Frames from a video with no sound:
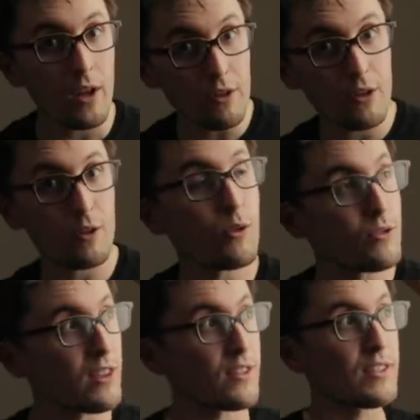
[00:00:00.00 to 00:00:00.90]
Whether you're
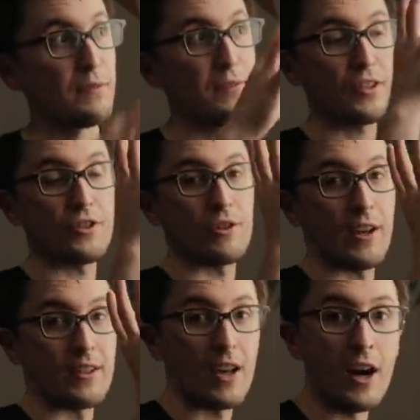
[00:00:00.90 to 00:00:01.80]
using the same fixture
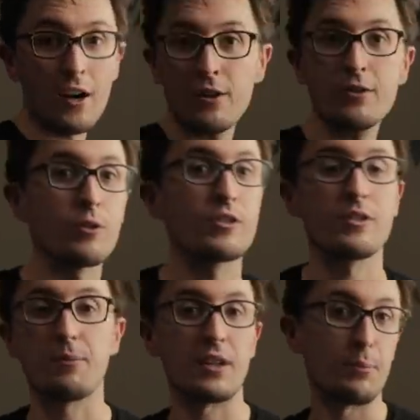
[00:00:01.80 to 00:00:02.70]
as ours or
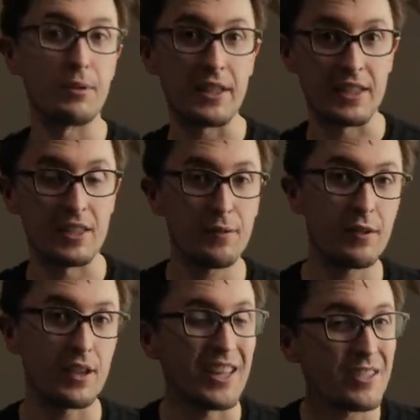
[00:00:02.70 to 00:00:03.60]
something completely
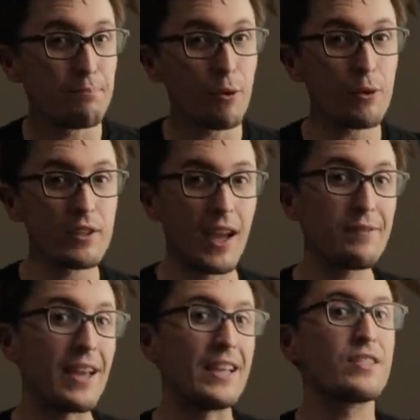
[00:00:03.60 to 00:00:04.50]
different, it's important to
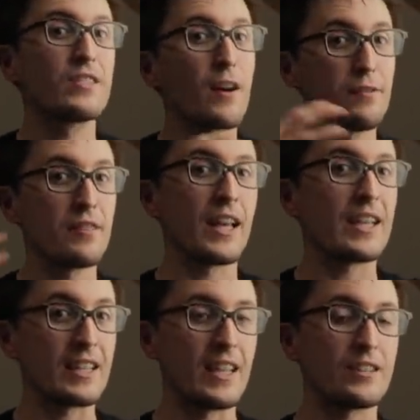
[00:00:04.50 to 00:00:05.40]
have a soft light